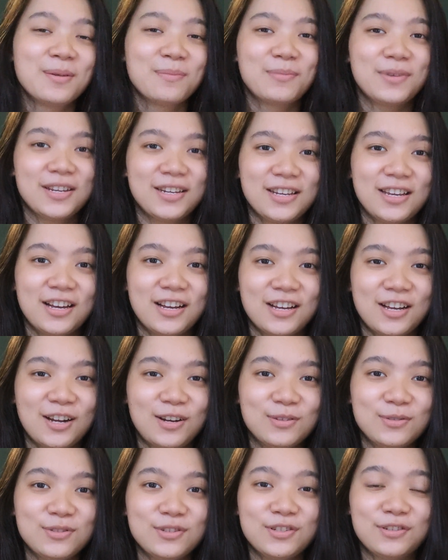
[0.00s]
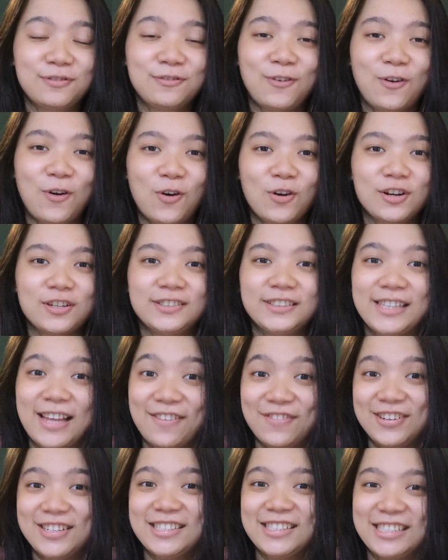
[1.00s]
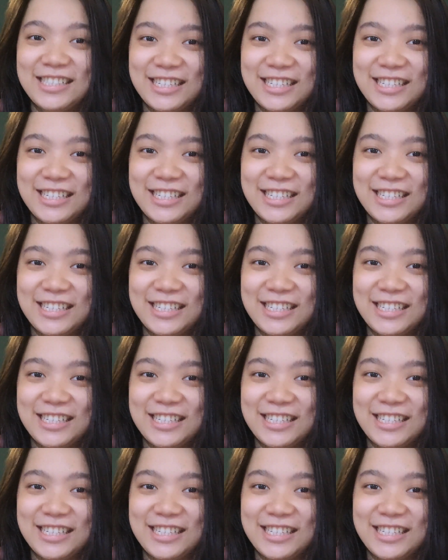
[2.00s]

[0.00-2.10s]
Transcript: media accounts for 7